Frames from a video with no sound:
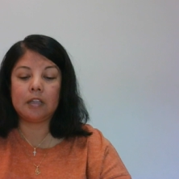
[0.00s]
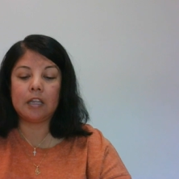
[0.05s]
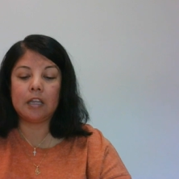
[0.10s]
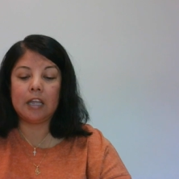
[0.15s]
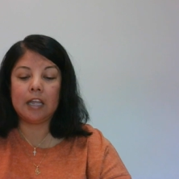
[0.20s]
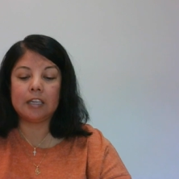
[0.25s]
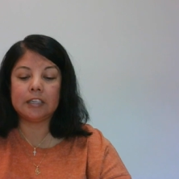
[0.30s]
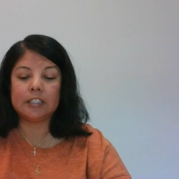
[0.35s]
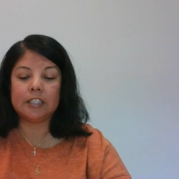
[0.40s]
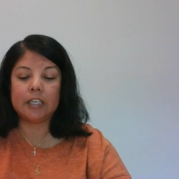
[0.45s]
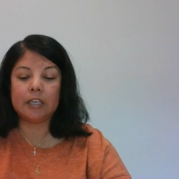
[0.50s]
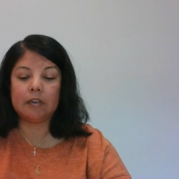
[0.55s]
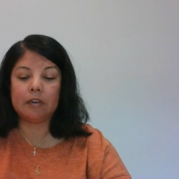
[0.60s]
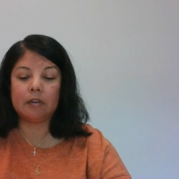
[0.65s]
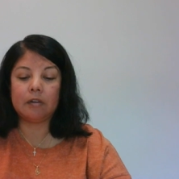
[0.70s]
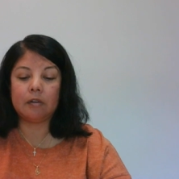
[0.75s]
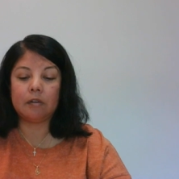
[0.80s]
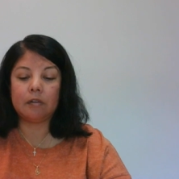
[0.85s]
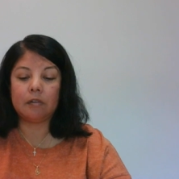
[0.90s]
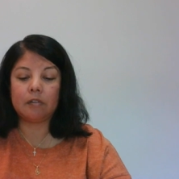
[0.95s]
the
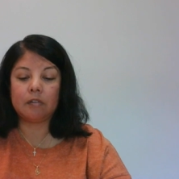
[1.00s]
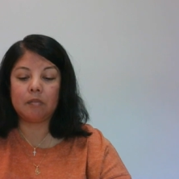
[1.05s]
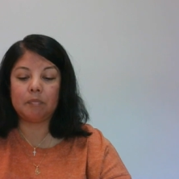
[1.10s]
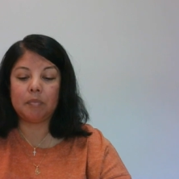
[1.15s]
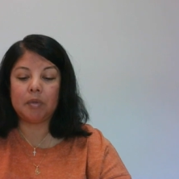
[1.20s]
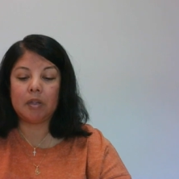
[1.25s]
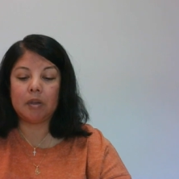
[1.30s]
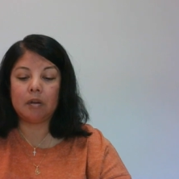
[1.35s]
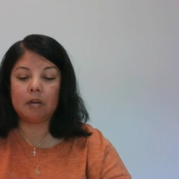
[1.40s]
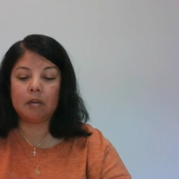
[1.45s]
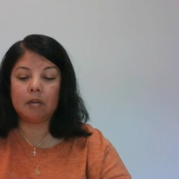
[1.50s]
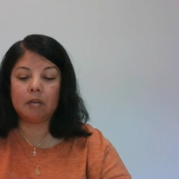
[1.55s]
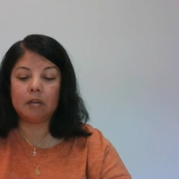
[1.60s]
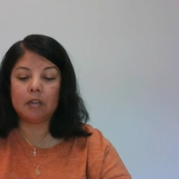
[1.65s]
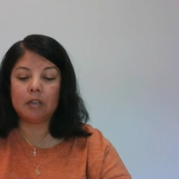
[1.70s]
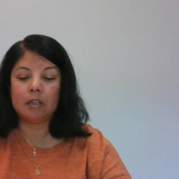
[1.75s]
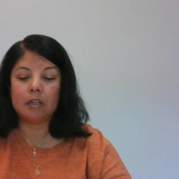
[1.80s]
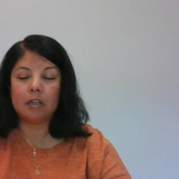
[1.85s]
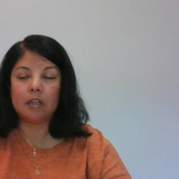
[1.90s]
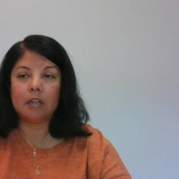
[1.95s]
anterior superior
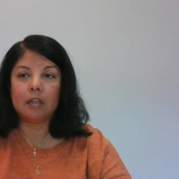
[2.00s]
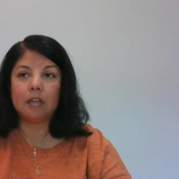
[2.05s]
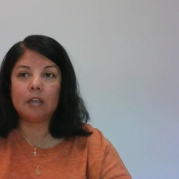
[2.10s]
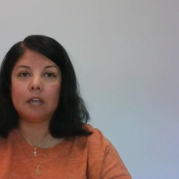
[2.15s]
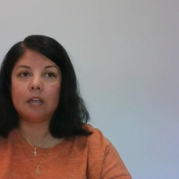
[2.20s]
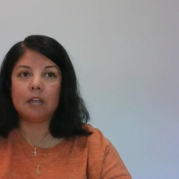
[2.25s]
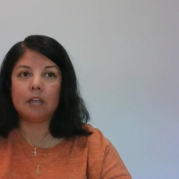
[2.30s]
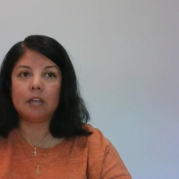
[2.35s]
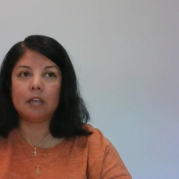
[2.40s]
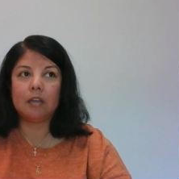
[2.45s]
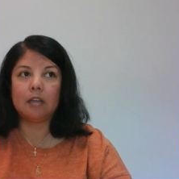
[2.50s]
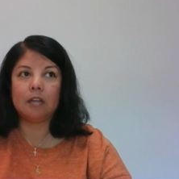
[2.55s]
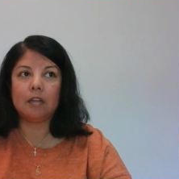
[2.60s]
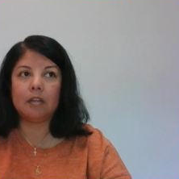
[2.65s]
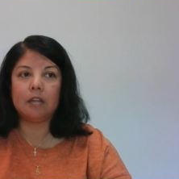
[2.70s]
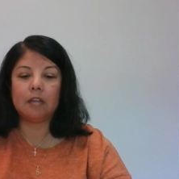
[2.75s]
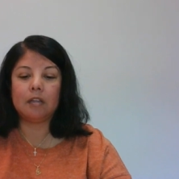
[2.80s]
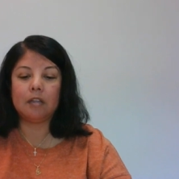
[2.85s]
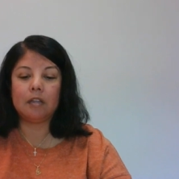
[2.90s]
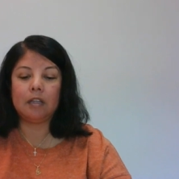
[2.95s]

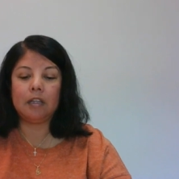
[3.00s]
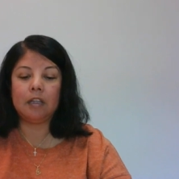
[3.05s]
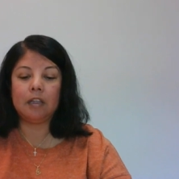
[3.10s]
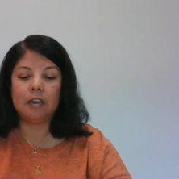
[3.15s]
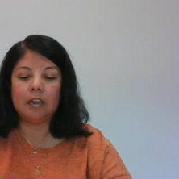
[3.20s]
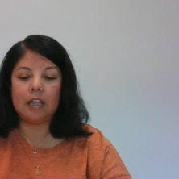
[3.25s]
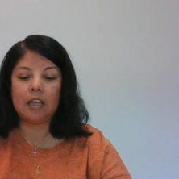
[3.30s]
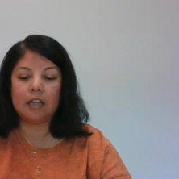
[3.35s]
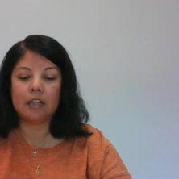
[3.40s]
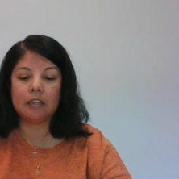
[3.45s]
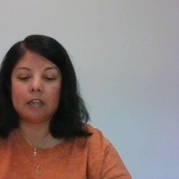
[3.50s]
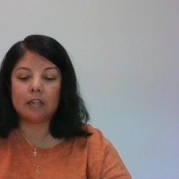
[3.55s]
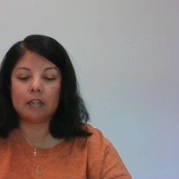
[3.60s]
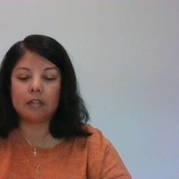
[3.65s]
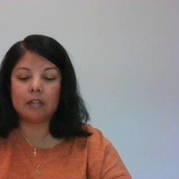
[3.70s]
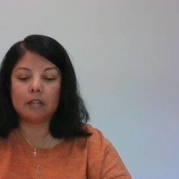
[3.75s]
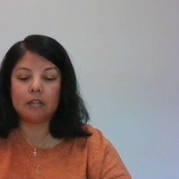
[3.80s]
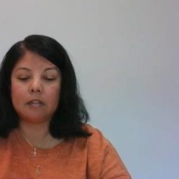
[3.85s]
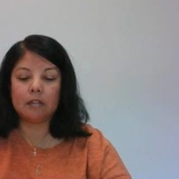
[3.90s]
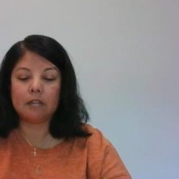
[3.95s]
iliac
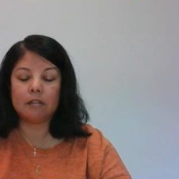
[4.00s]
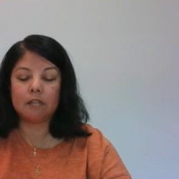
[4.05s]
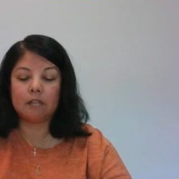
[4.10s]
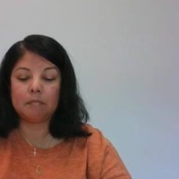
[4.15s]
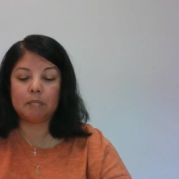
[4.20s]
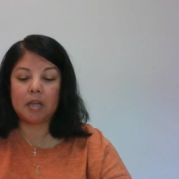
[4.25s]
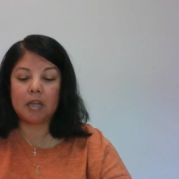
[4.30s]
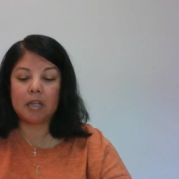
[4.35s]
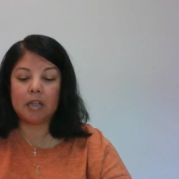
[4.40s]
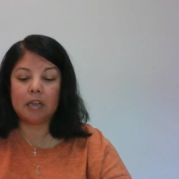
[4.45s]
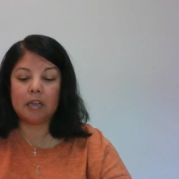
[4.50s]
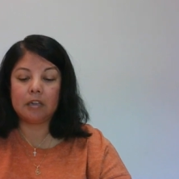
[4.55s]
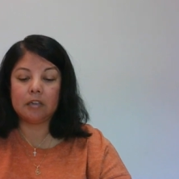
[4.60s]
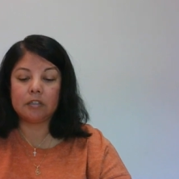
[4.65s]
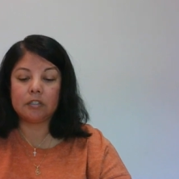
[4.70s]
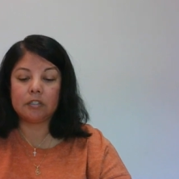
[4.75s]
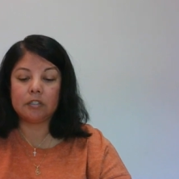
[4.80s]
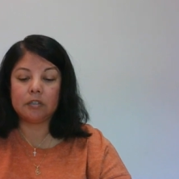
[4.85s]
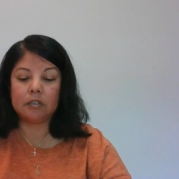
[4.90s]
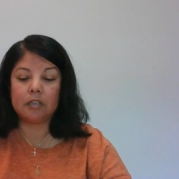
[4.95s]

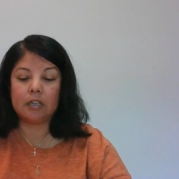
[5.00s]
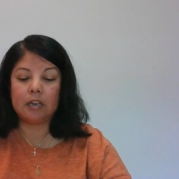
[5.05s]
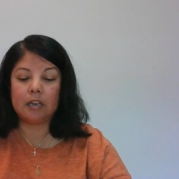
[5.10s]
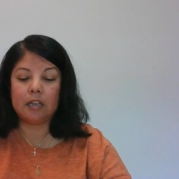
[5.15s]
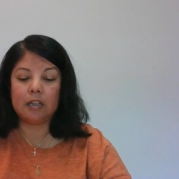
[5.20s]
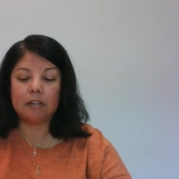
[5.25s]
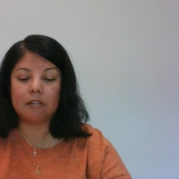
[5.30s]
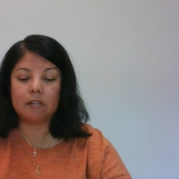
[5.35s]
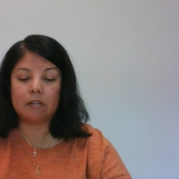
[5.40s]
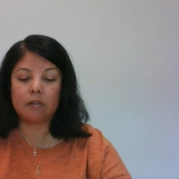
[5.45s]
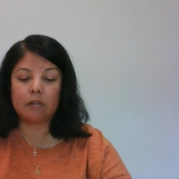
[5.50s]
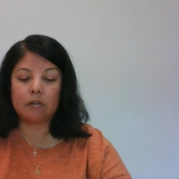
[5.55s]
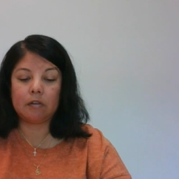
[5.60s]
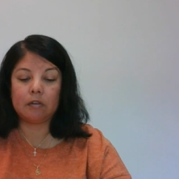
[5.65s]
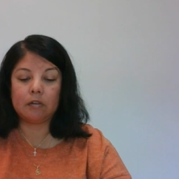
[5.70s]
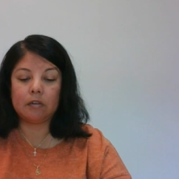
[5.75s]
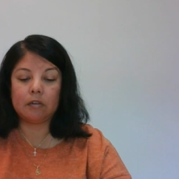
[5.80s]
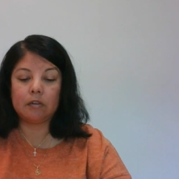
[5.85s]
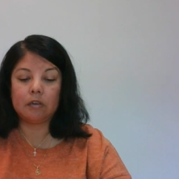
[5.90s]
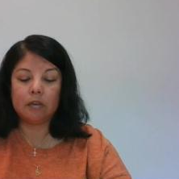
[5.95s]
spine to the
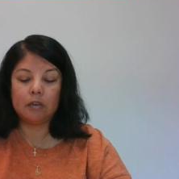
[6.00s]
lesser